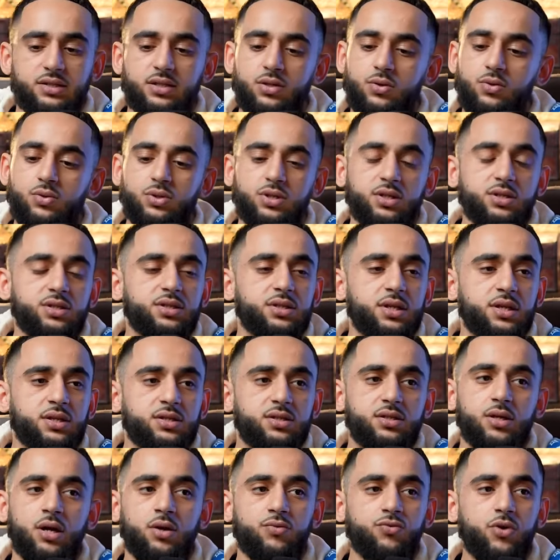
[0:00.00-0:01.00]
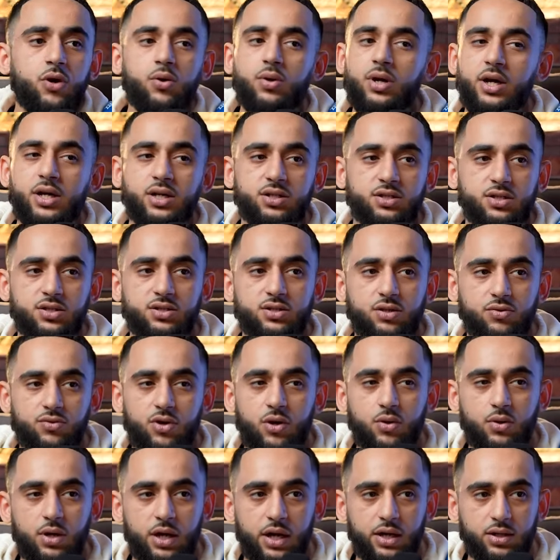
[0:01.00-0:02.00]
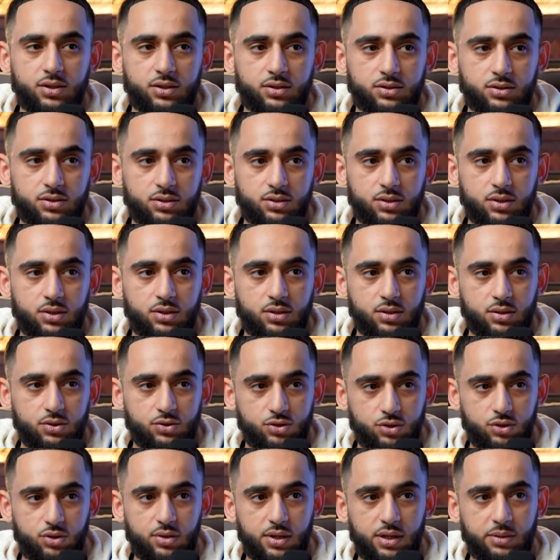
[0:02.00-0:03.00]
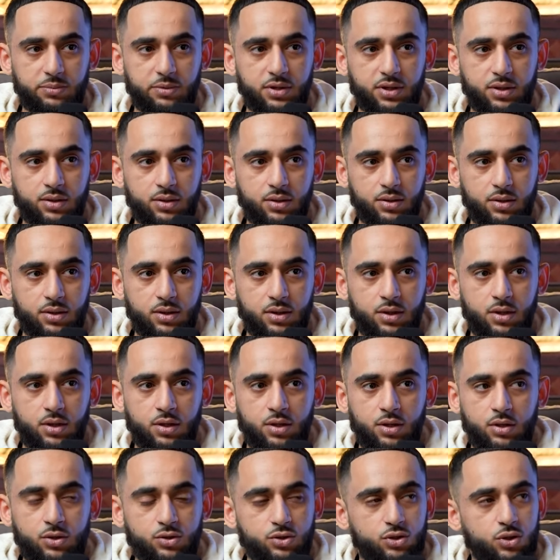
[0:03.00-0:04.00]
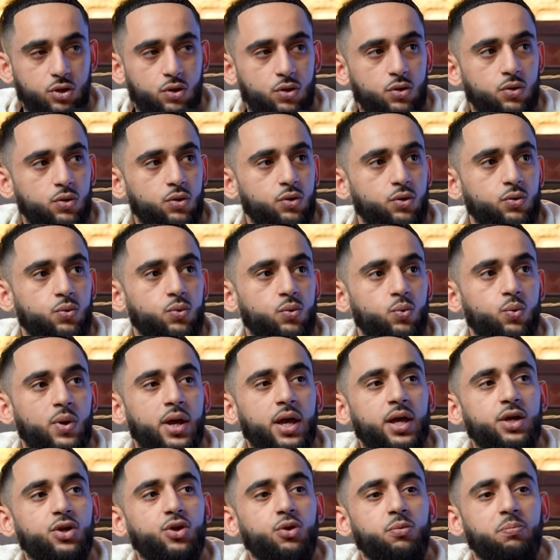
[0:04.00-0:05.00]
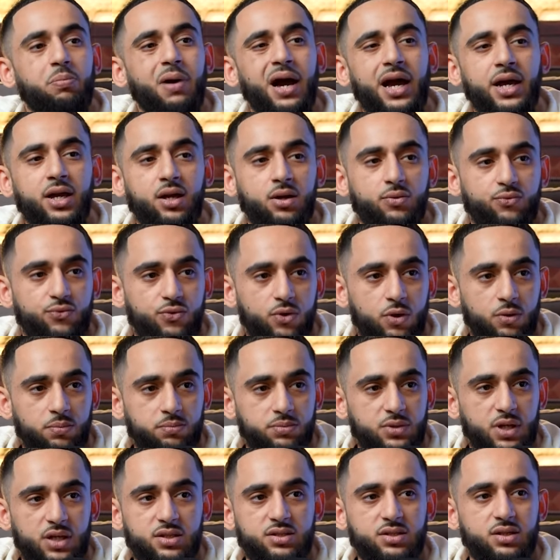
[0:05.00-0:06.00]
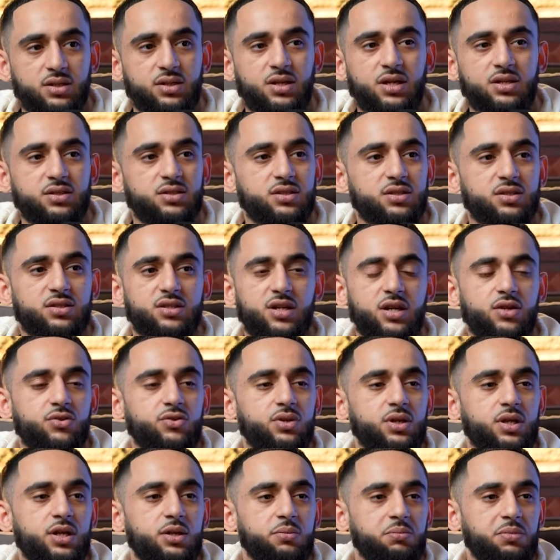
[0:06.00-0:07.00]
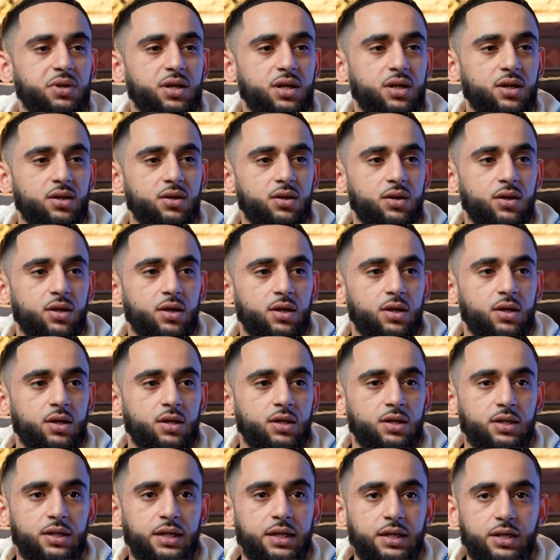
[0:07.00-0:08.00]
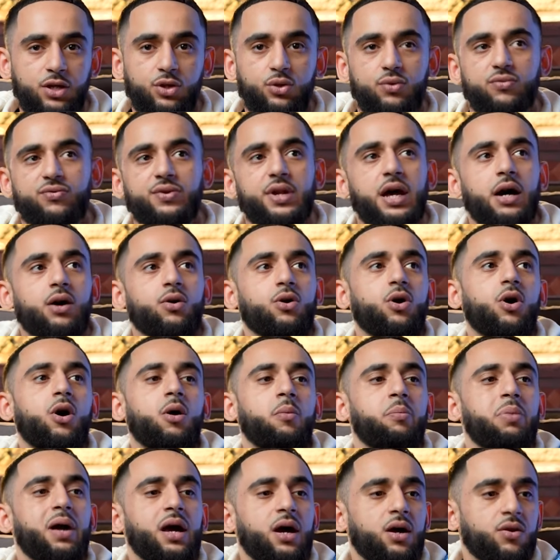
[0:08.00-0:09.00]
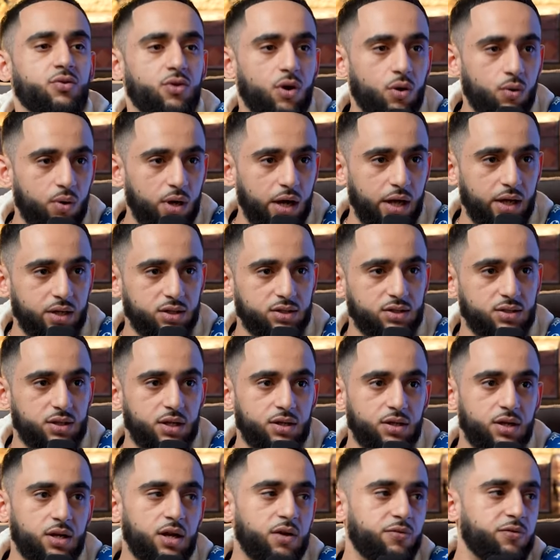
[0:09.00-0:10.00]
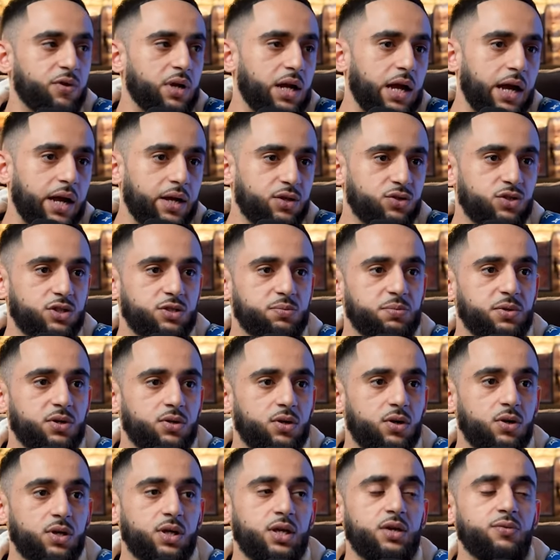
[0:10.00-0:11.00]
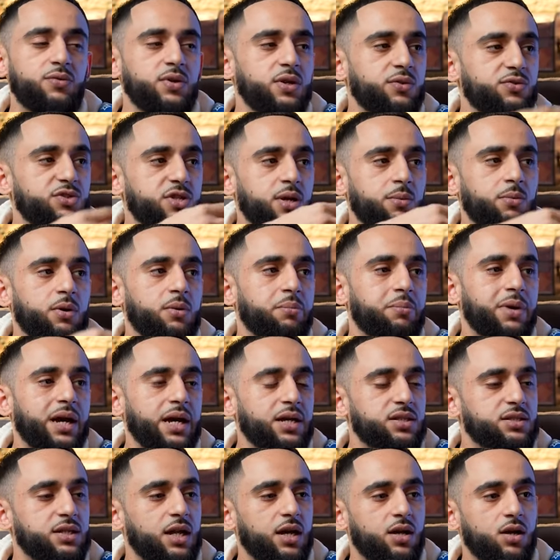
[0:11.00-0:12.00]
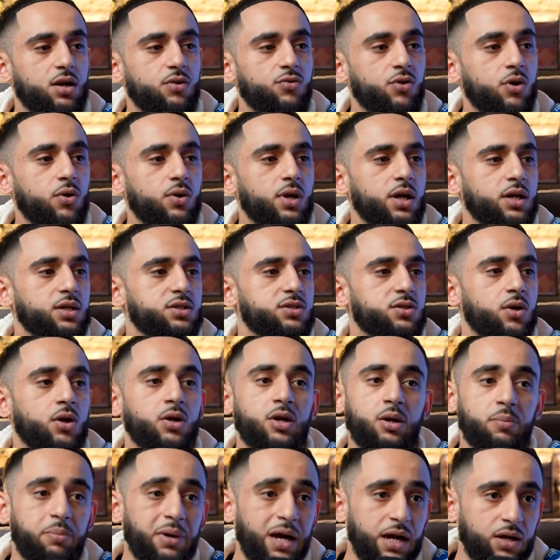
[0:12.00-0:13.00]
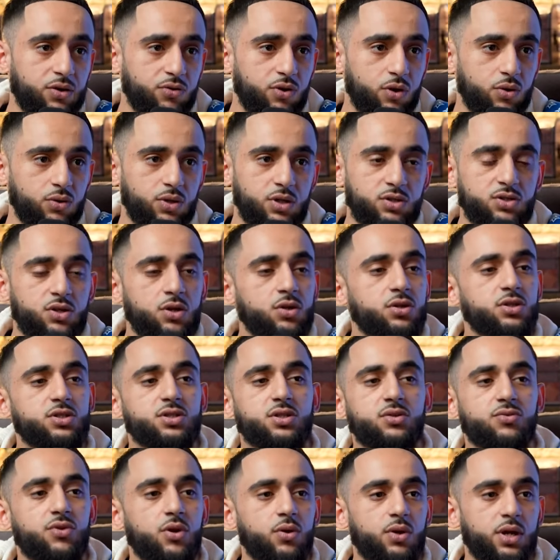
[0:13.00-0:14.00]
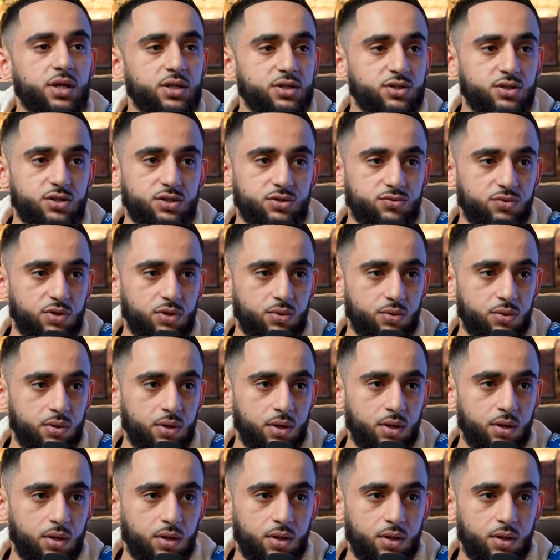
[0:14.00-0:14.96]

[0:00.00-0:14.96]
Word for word: still this. It's a Rolex is a Rolex. Yeah. Do you know what I mean? So where you buy it from doesn't necessarily mean you've now got a better Rolex than another guy, just because even if someone buys like a Rolex on a back road, as long as the Rolex is real,